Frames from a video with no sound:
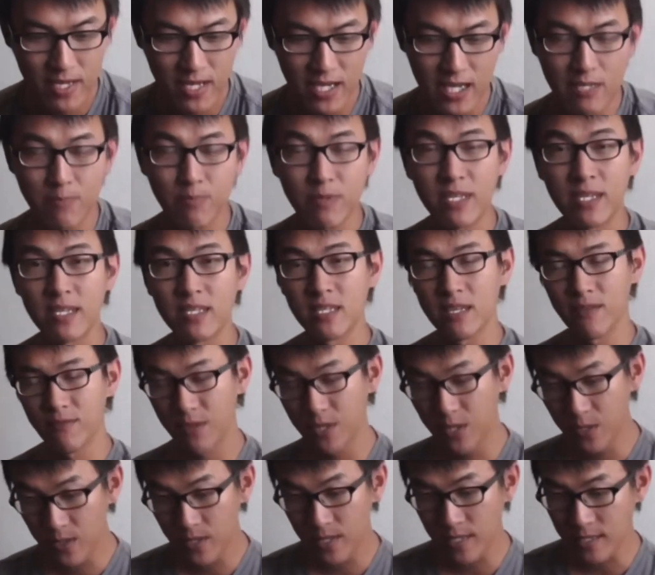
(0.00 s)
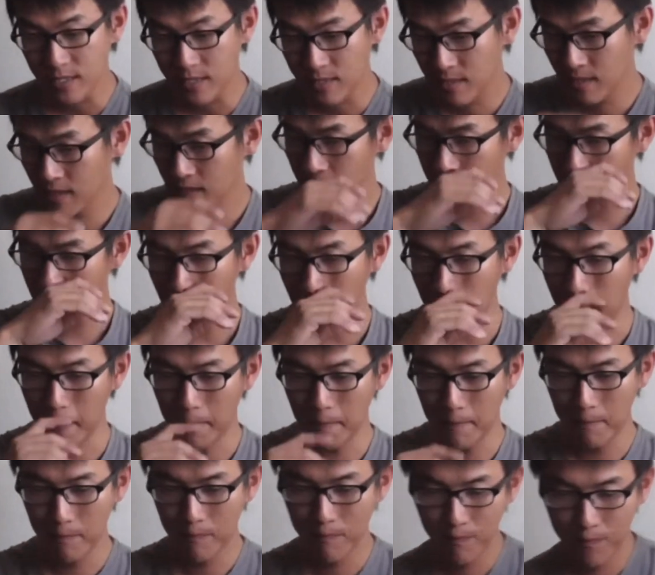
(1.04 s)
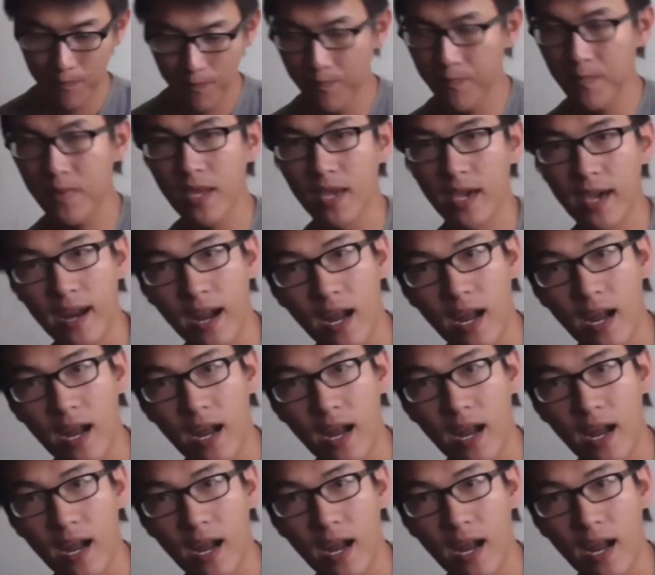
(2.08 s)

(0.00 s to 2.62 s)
is because if you do this, it